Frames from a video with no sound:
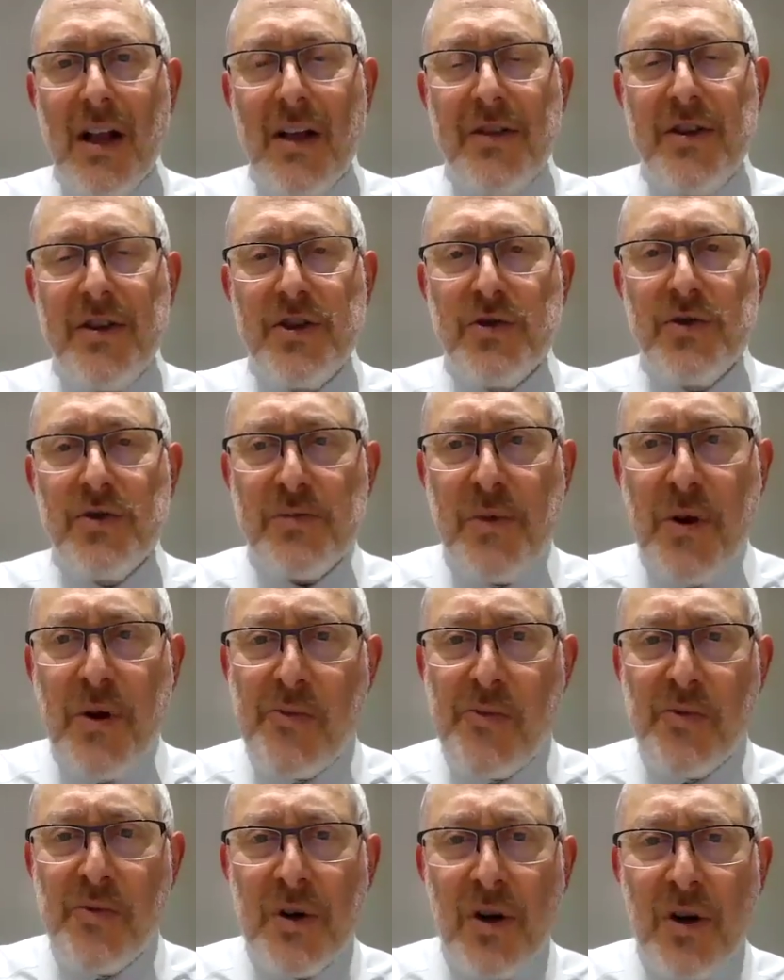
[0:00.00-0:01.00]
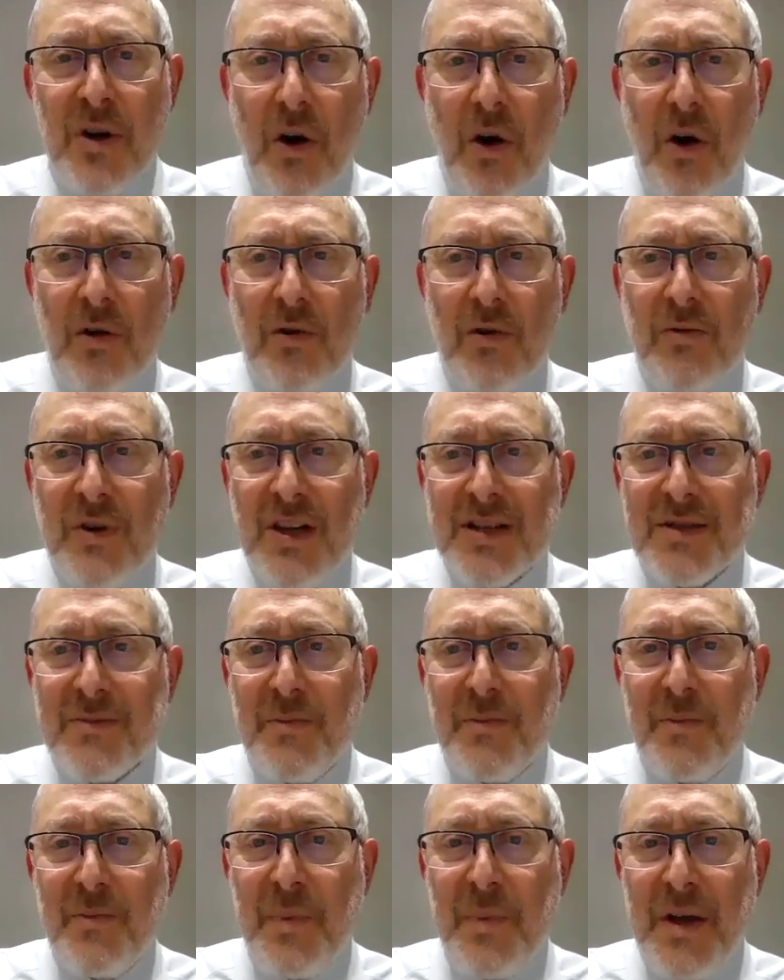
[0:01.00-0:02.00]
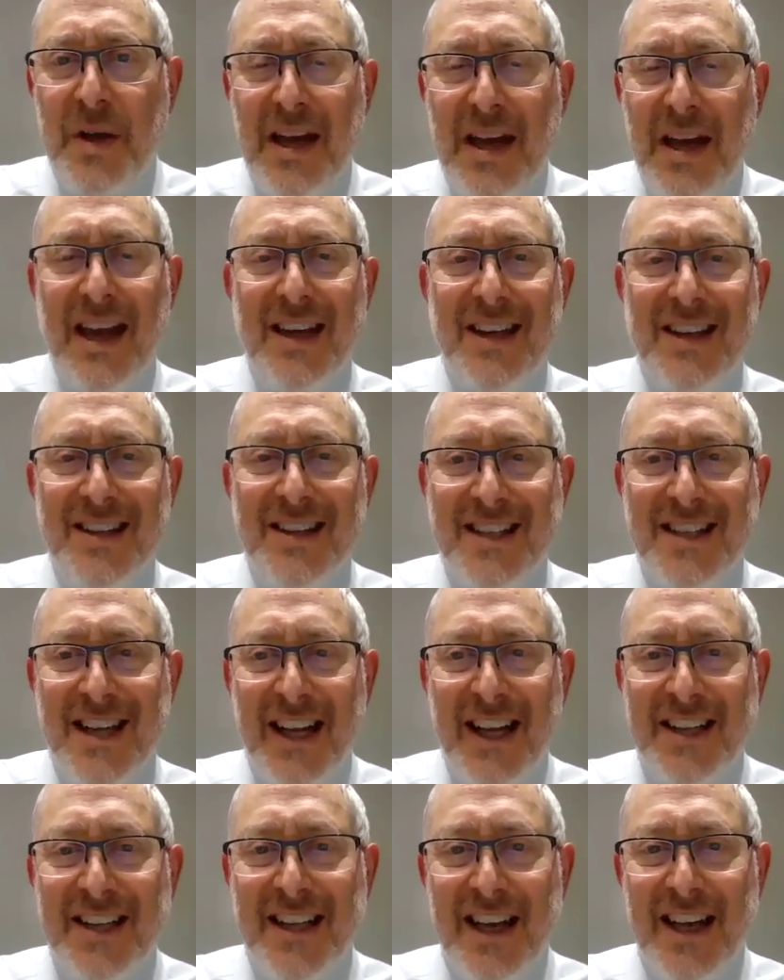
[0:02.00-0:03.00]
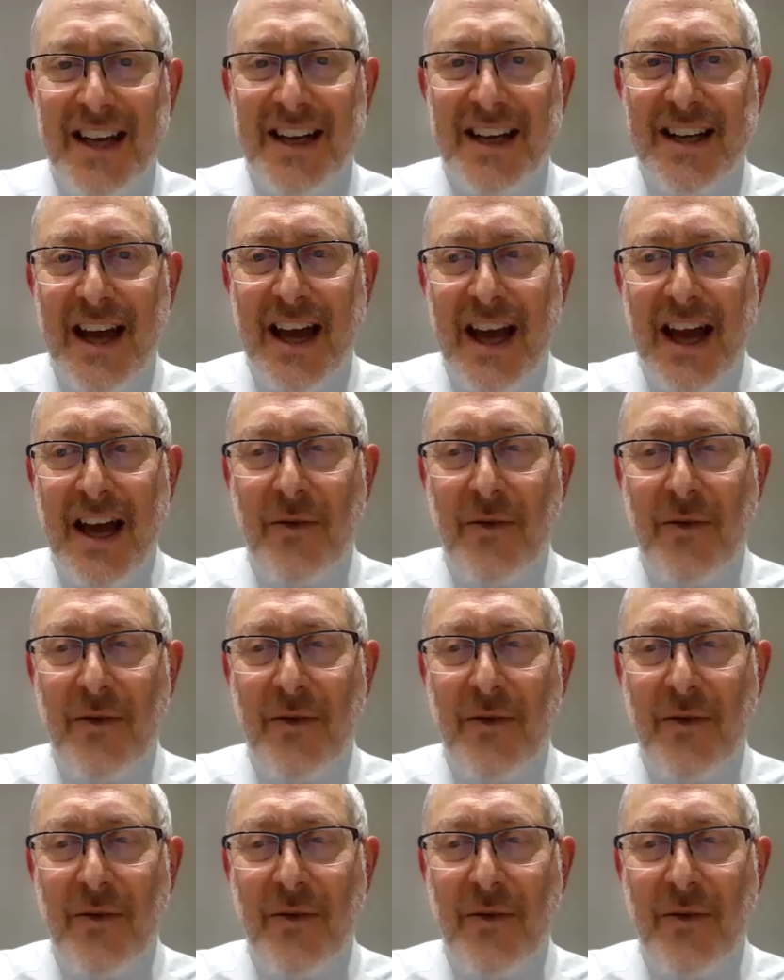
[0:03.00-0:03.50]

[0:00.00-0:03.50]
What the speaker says: The Jewish people would always be indebted